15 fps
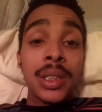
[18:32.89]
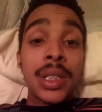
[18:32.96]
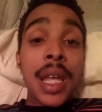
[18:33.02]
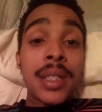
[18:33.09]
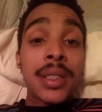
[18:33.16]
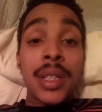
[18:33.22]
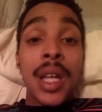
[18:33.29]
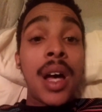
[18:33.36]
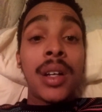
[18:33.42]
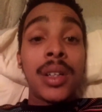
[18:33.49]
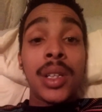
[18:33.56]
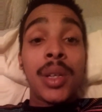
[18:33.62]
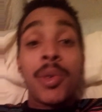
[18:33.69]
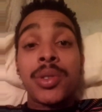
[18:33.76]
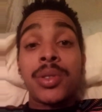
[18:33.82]
That's all
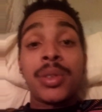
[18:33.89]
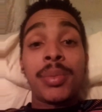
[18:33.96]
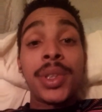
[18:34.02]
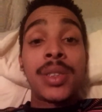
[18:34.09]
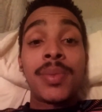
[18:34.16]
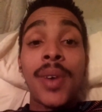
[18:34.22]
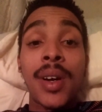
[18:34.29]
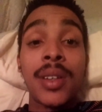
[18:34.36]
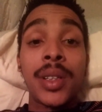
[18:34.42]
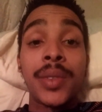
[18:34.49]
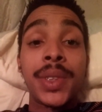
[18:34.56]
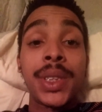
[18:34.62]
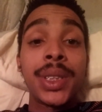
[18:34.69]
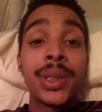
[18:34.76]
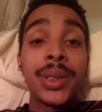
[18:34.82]
they want you to be smart
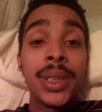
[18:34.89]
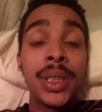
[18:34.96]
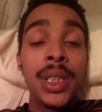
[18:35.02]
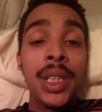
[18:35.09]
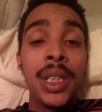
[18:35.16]
enough to do.